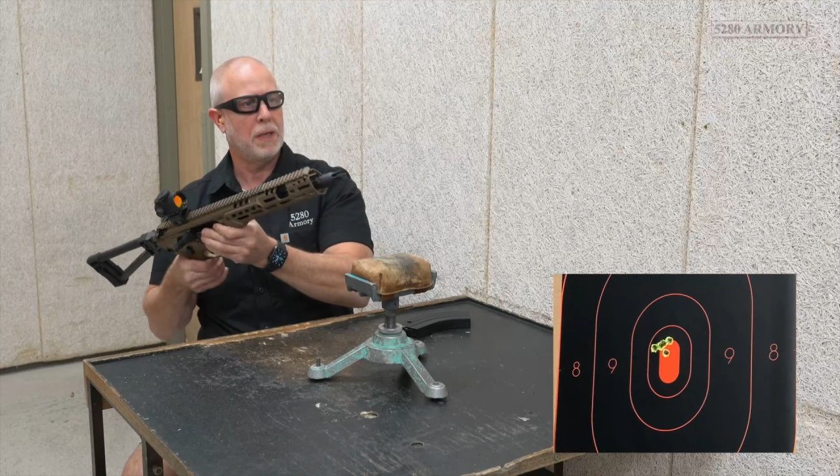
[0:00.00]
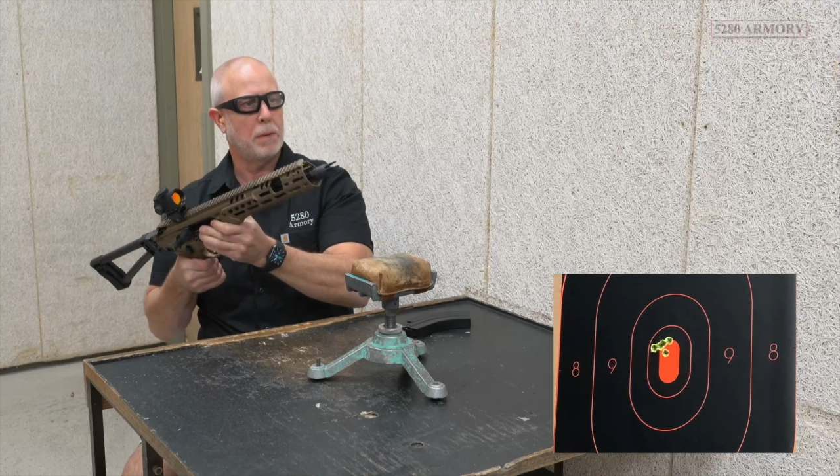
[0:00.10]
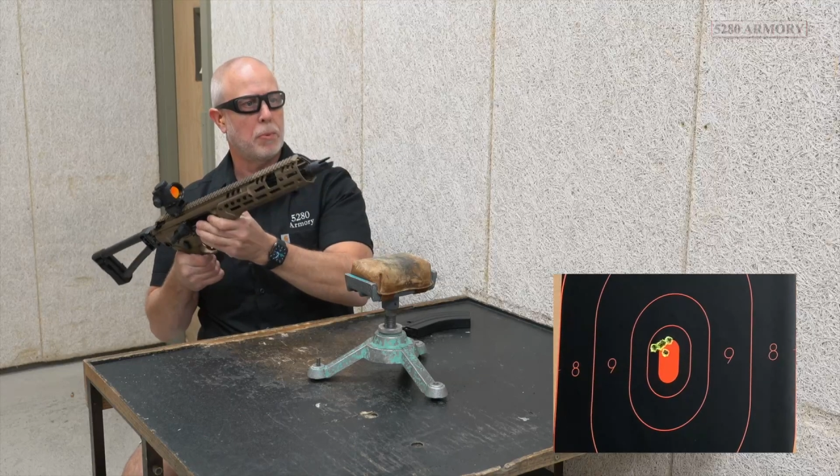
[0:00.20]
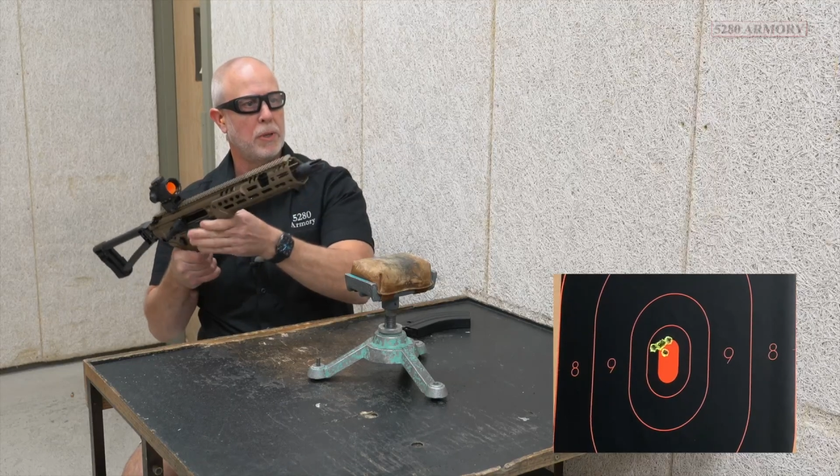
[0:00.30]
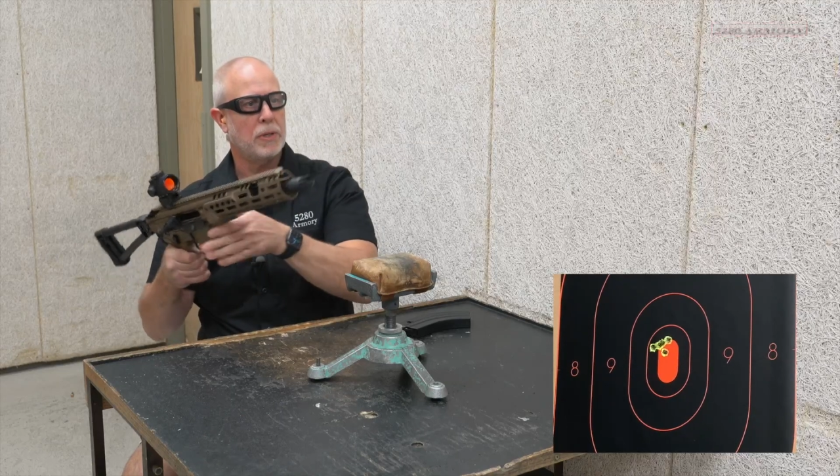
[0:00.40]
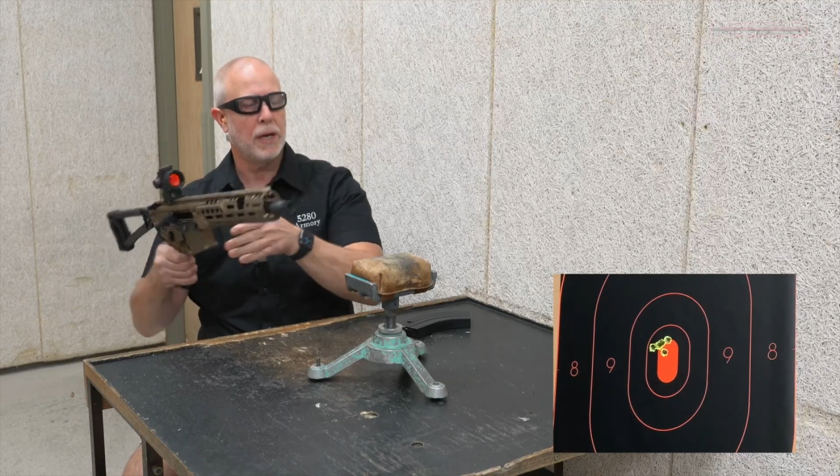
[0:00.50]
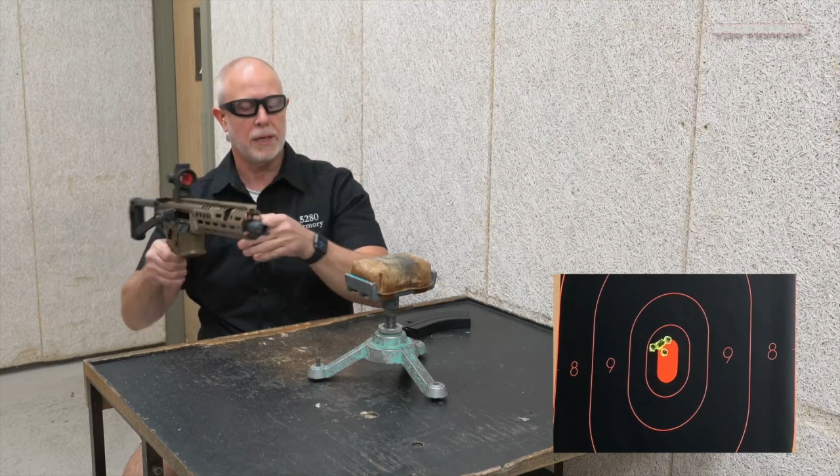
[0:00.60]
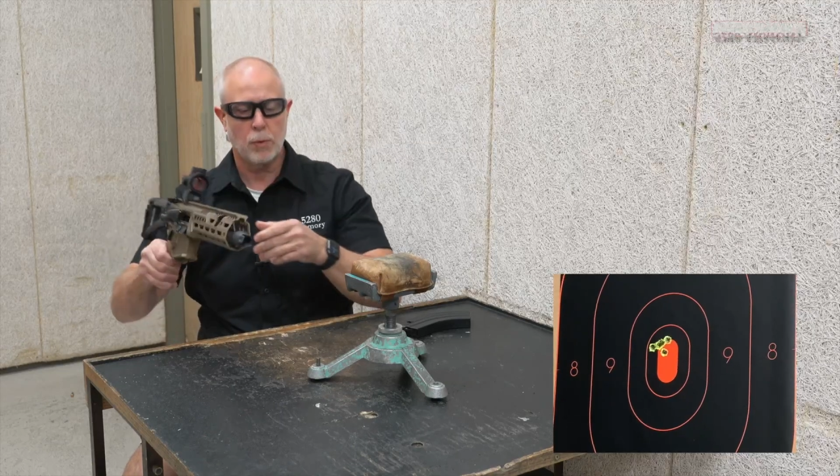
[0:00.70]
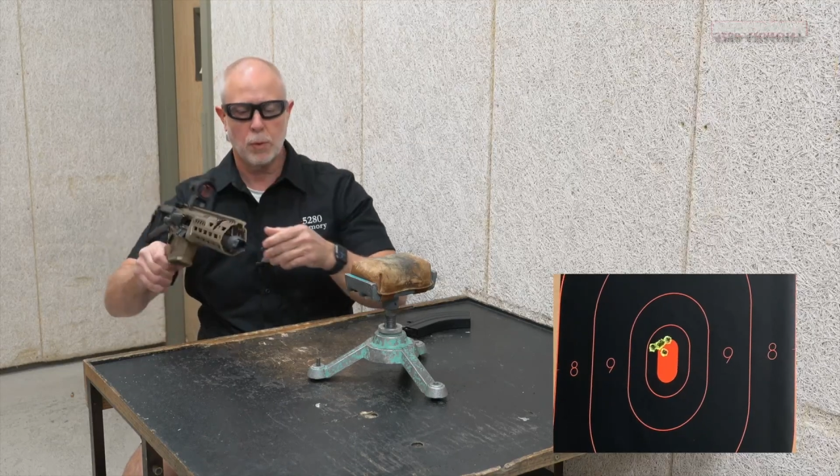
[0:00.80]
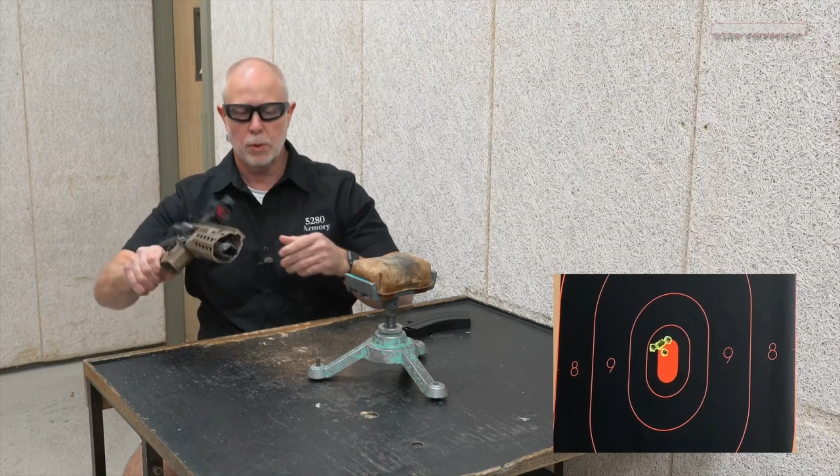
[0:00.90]
in a pretty
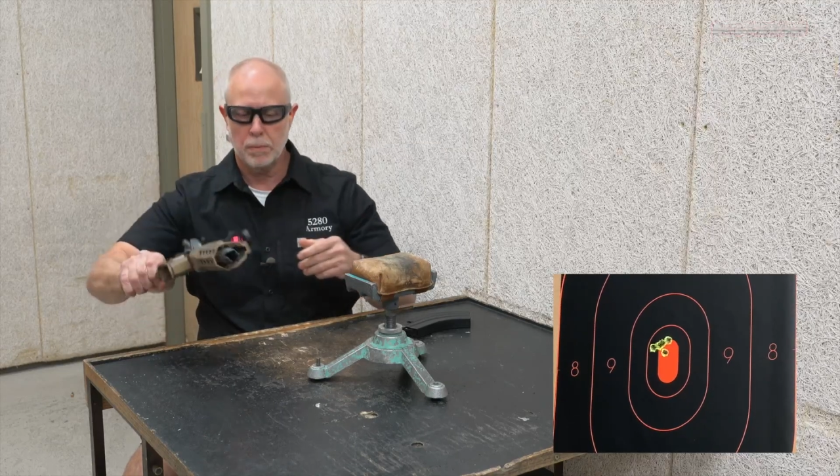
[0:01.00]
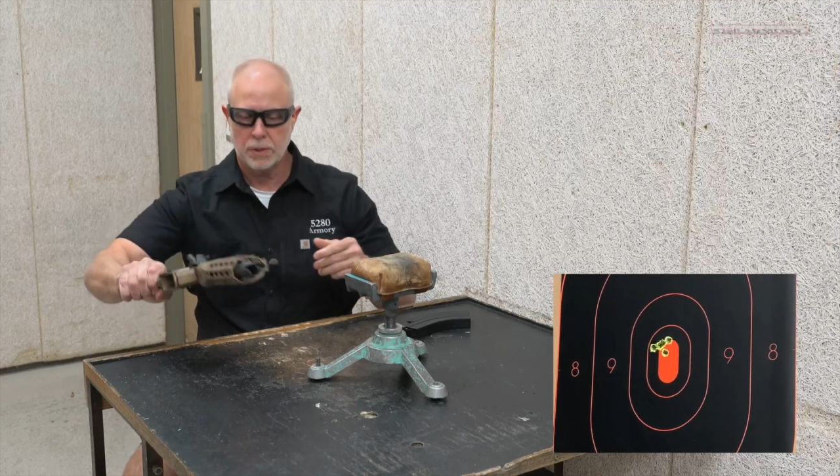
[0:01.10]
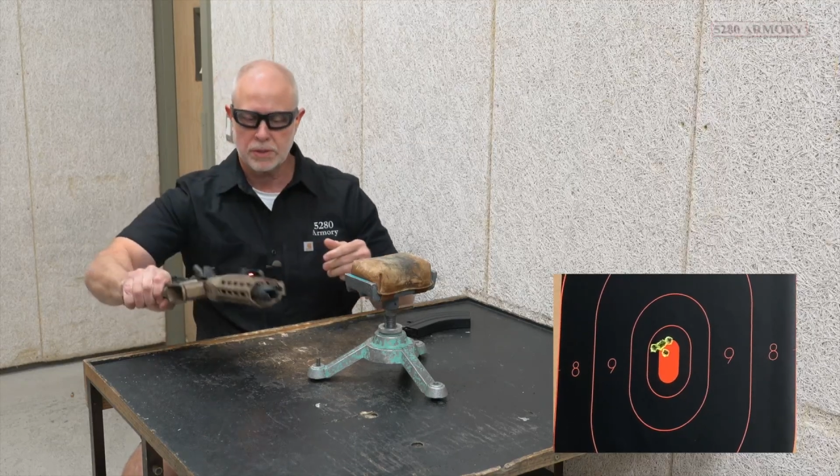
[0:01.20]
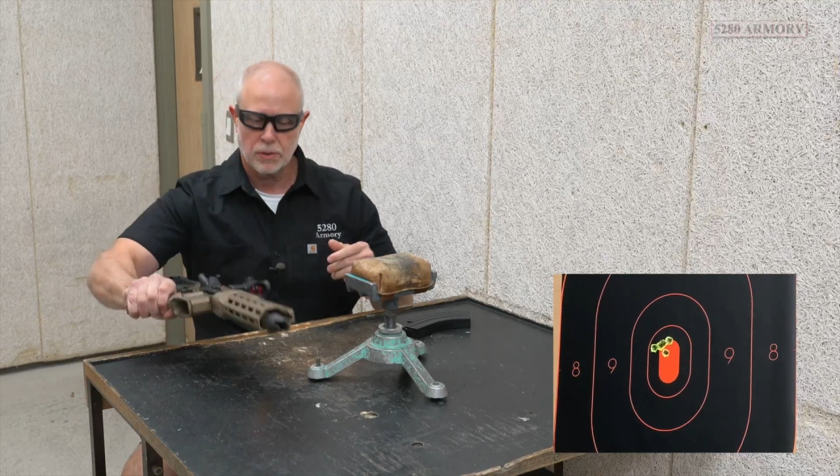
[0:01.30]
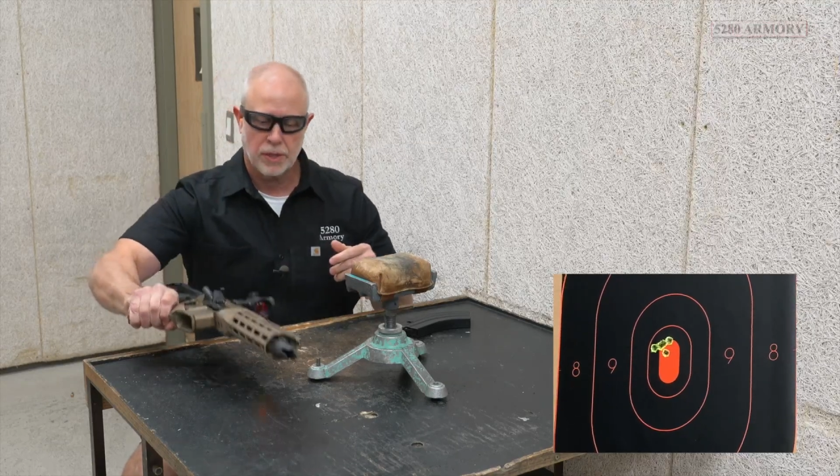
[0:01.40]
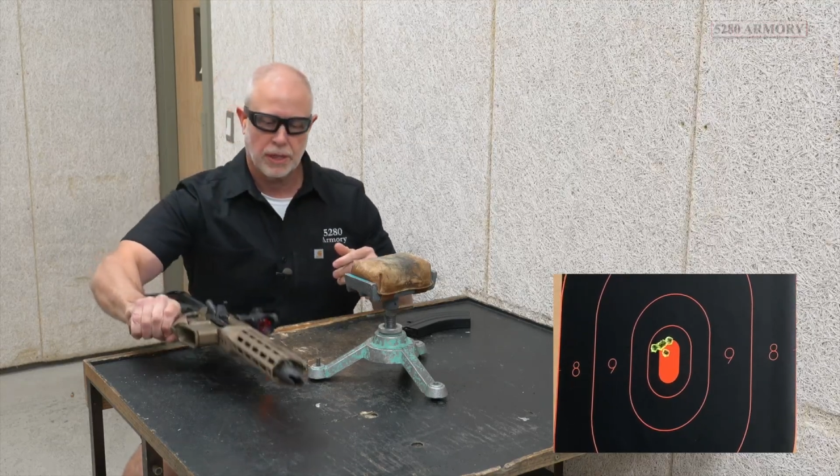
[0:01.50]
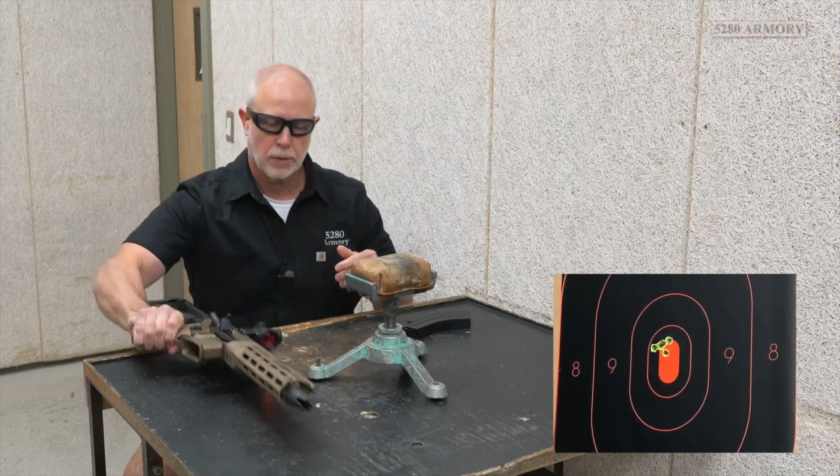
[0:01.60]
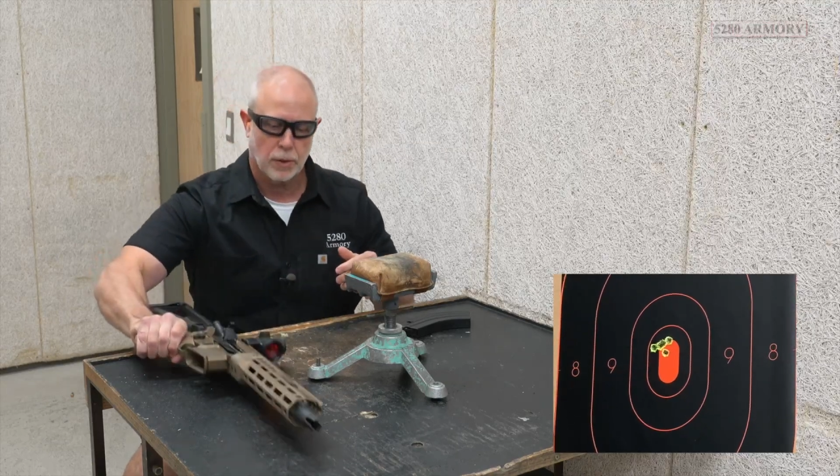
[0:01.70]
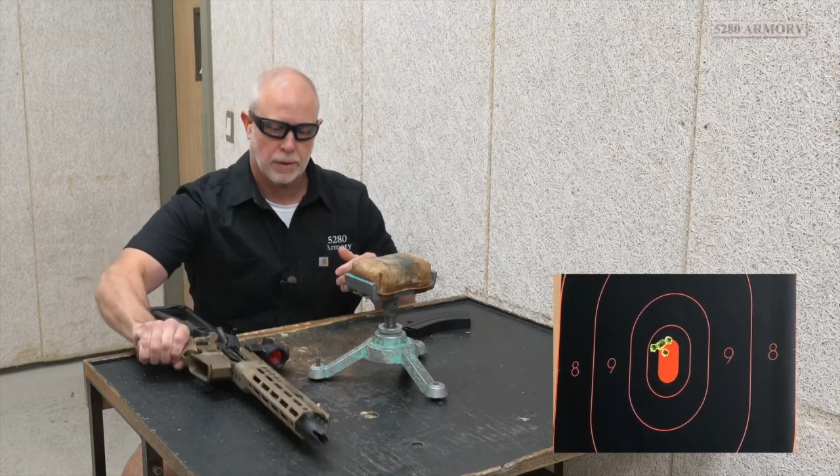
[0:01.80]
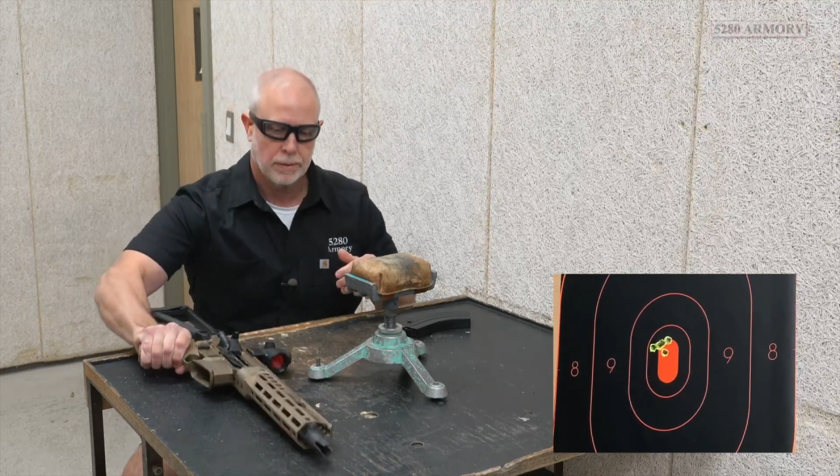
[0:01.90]
tight group. Let's go take a
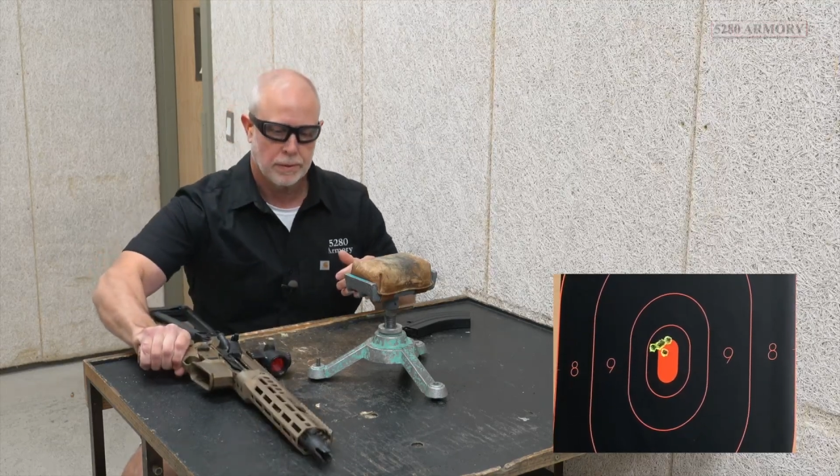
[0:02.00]
look.